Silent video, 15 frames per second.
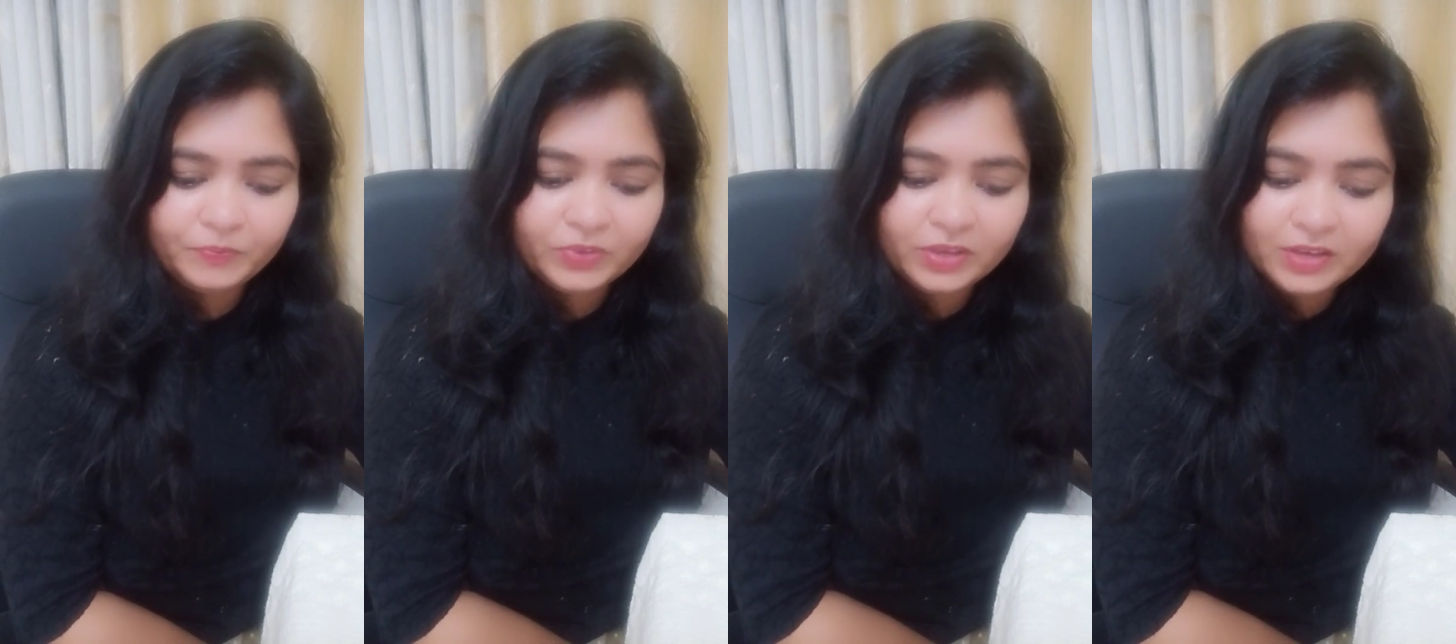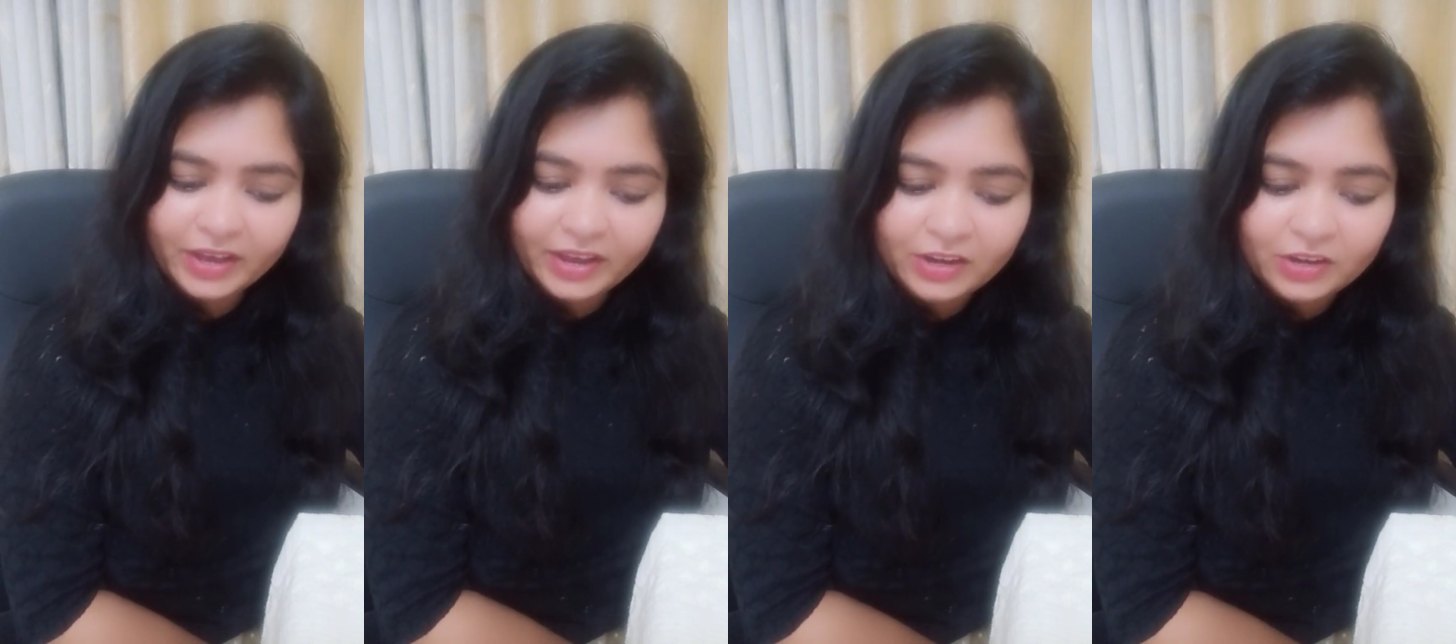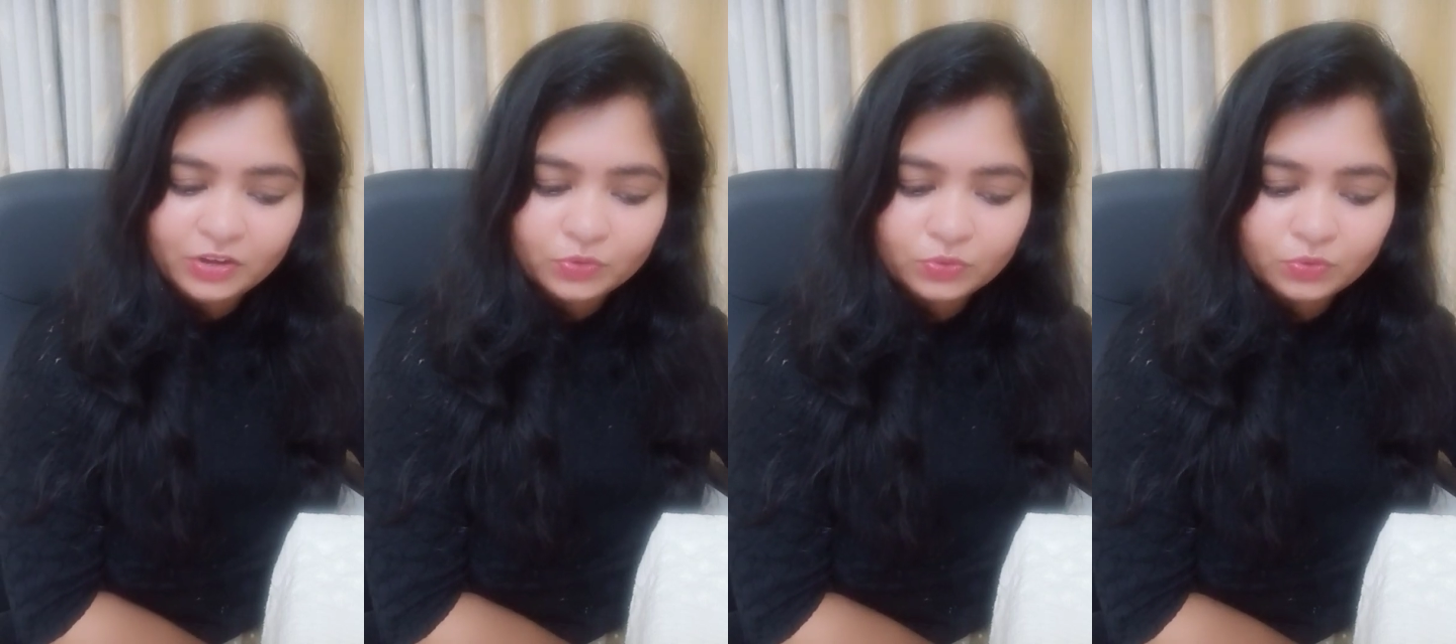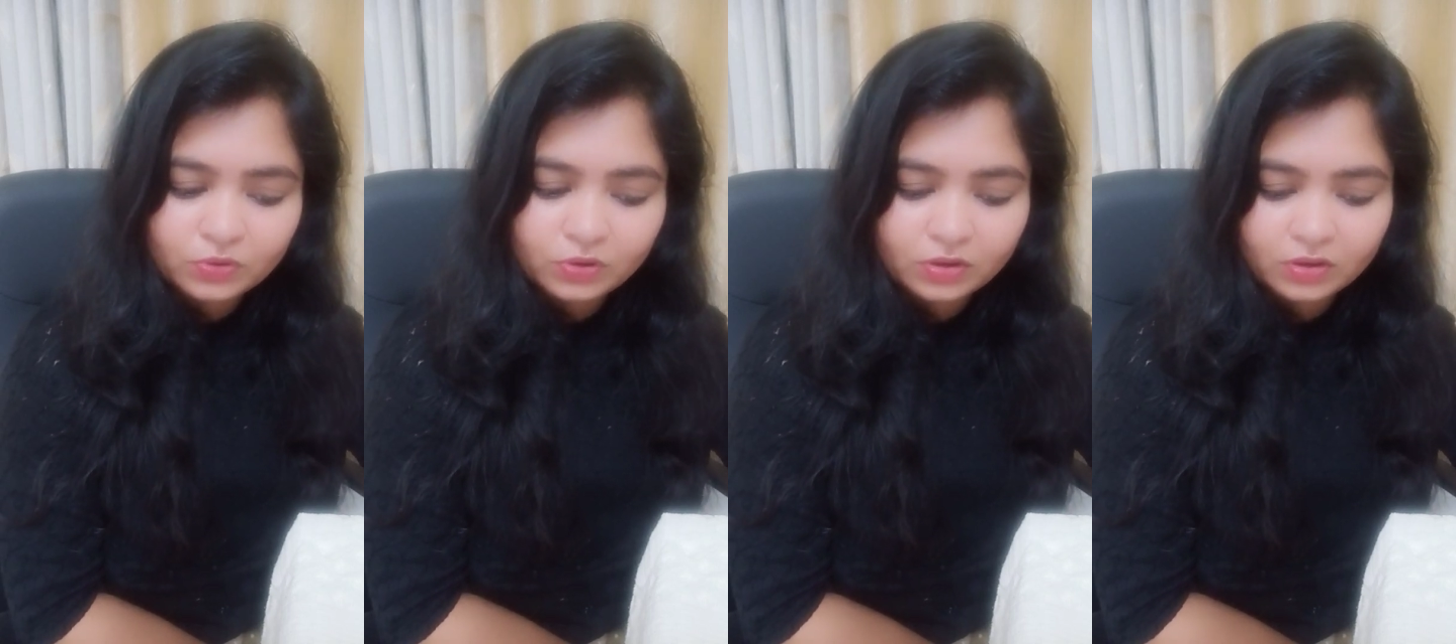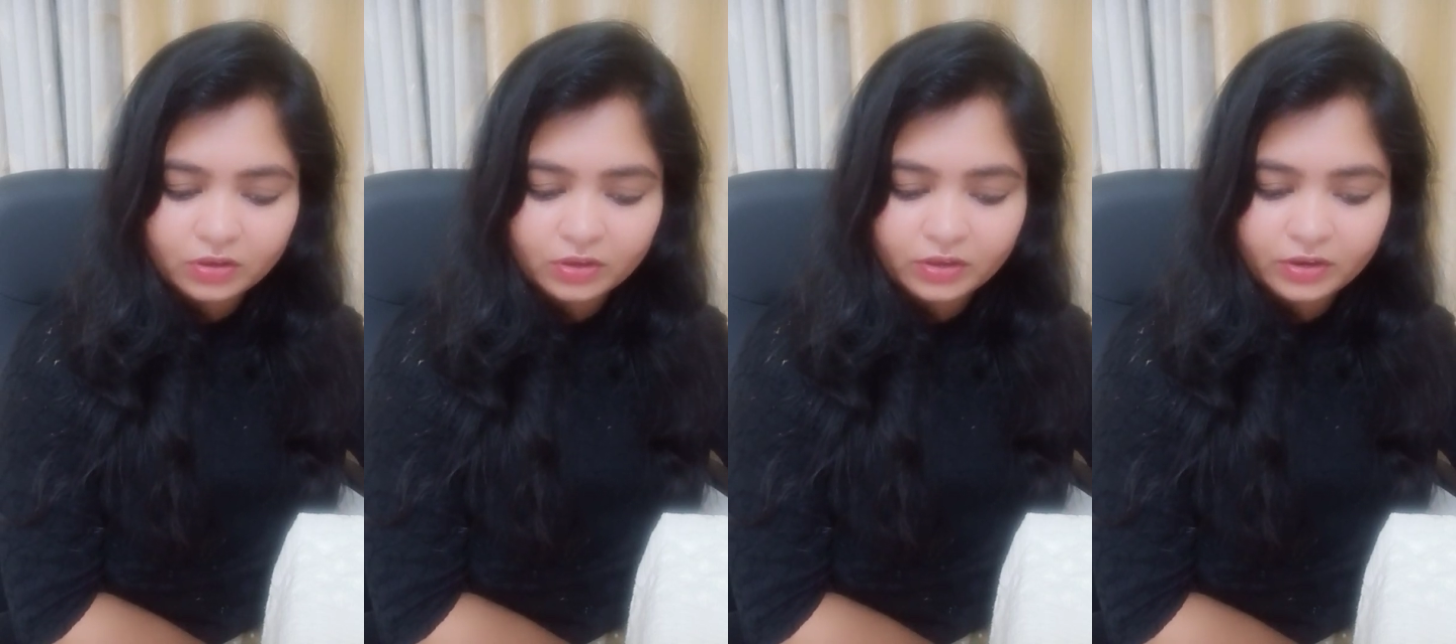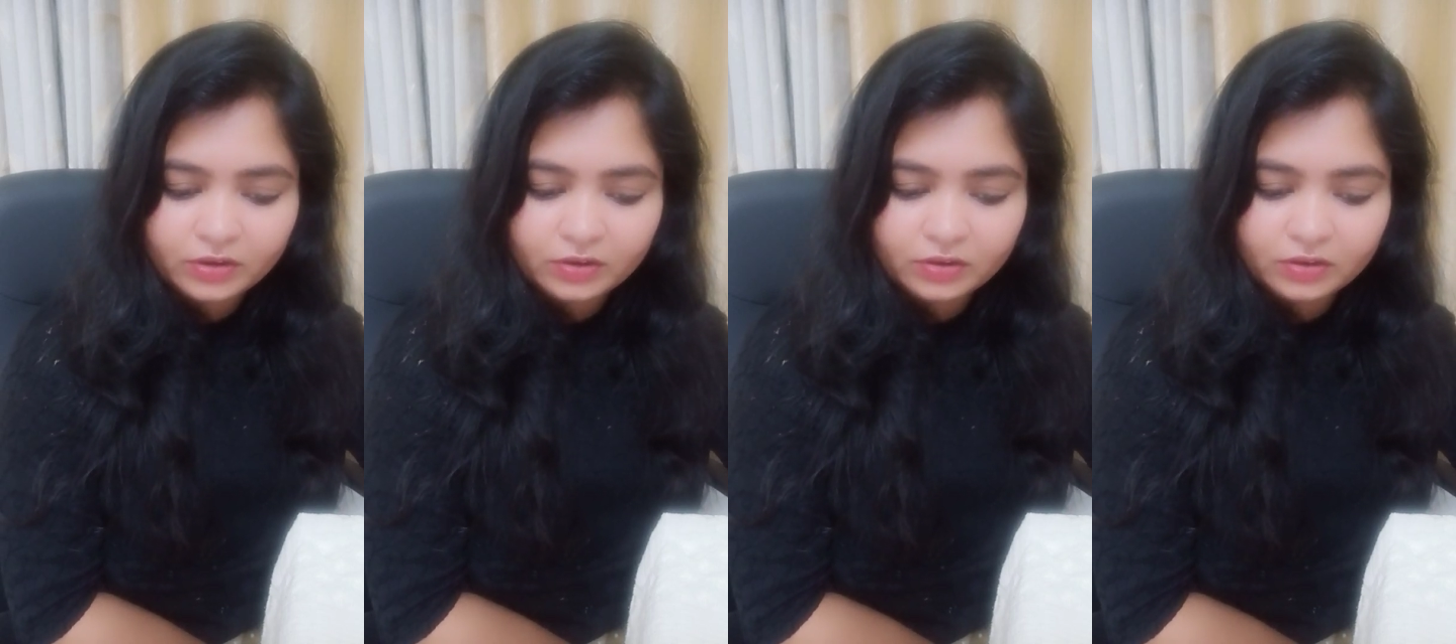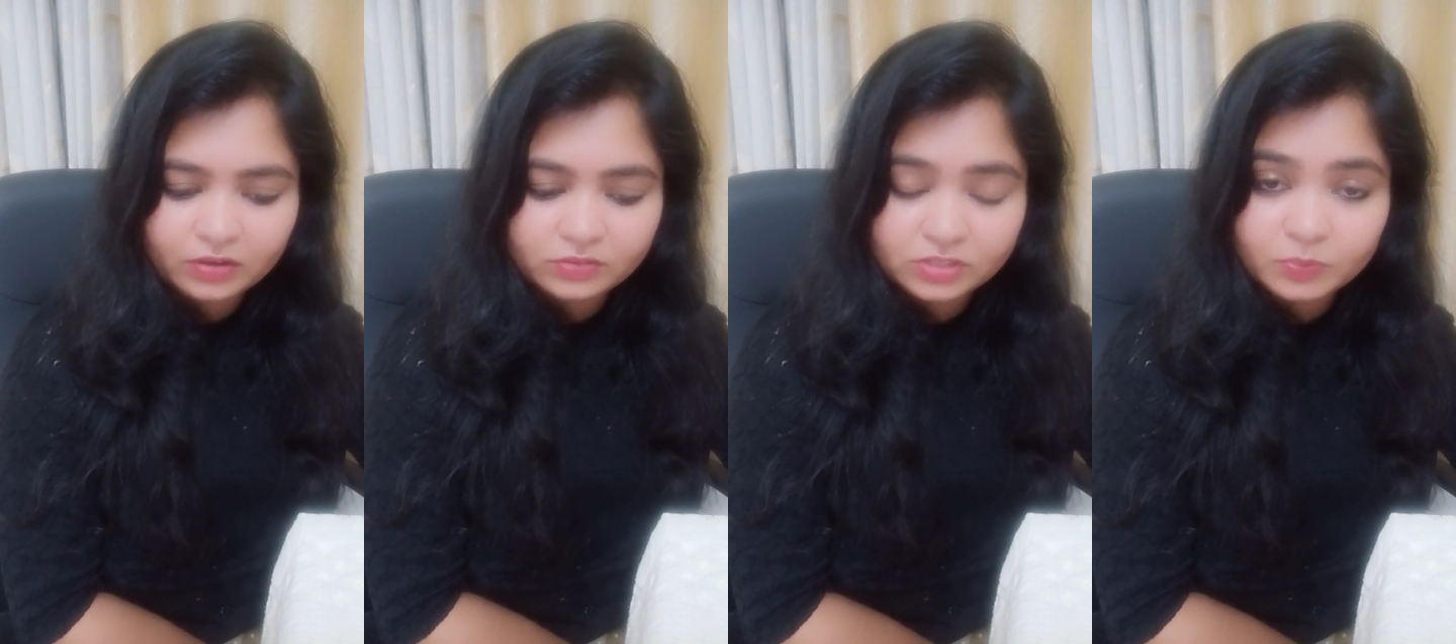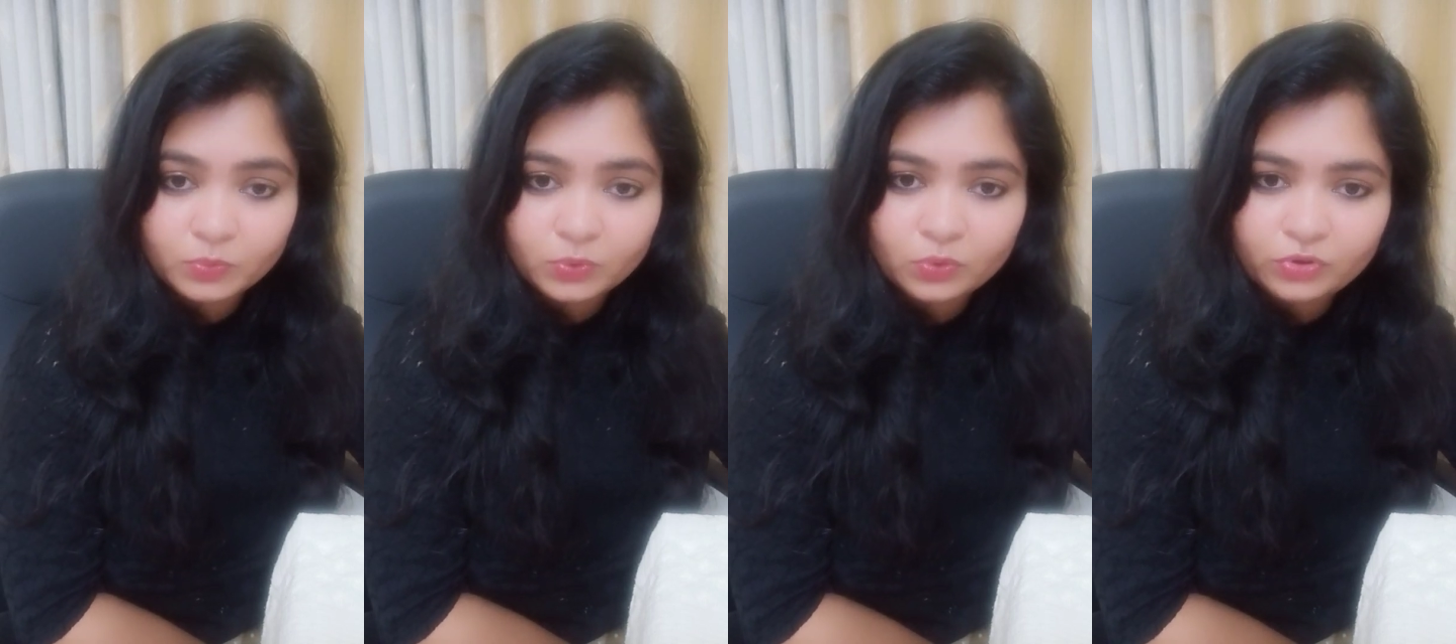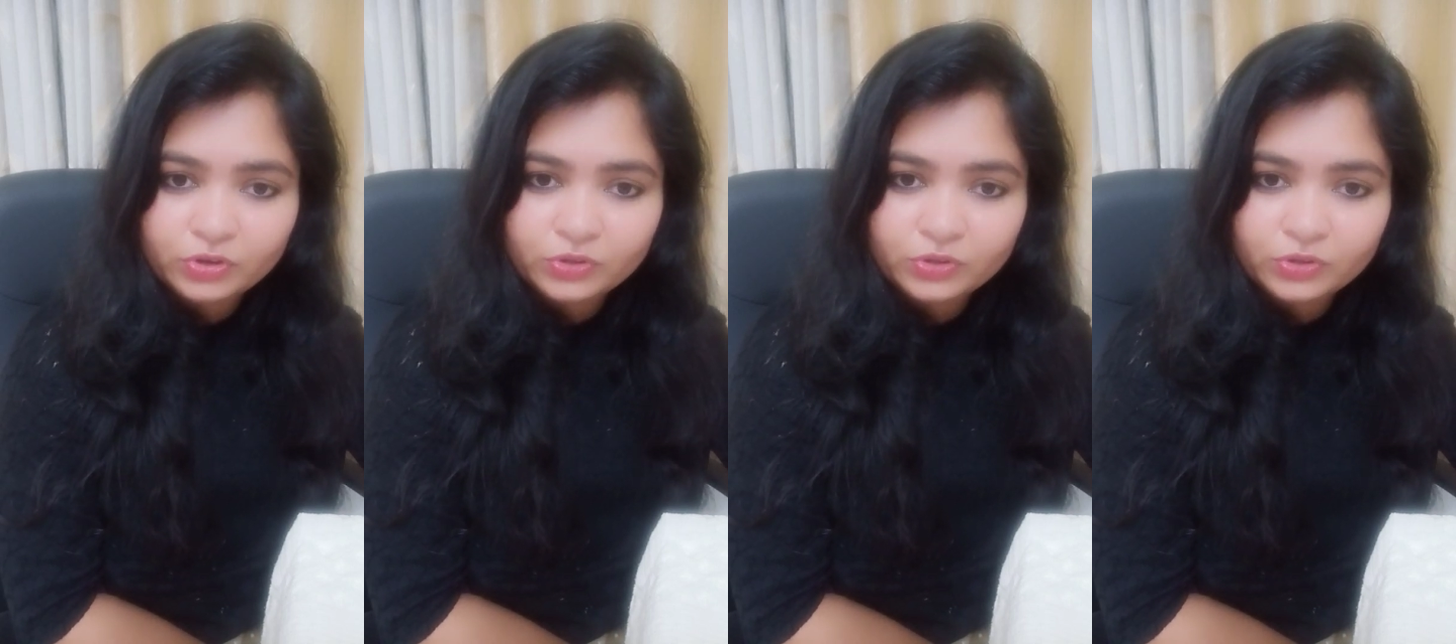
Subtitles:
guide you and support